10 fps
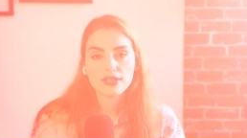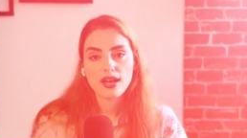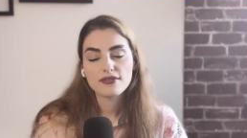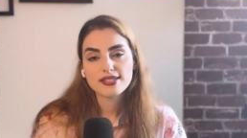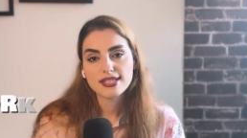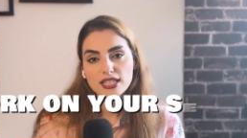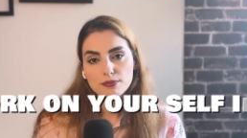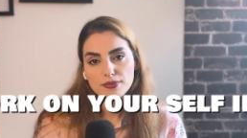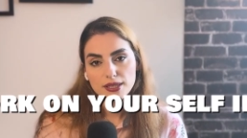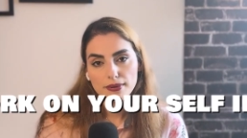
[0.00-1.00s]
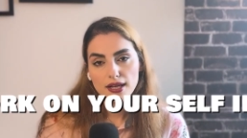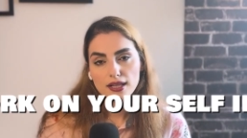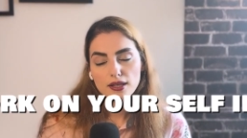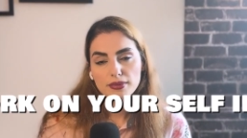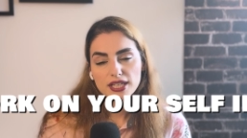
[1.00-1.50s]
I've seen
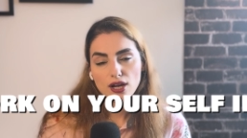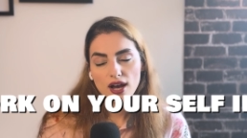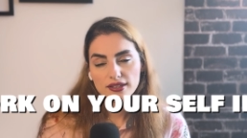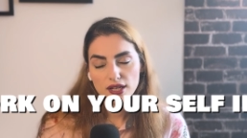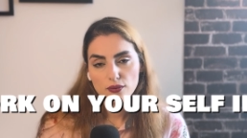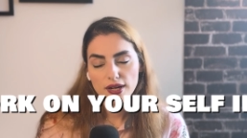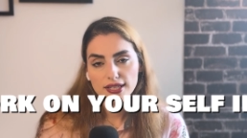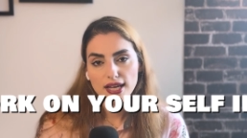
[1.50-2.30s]
people being underweight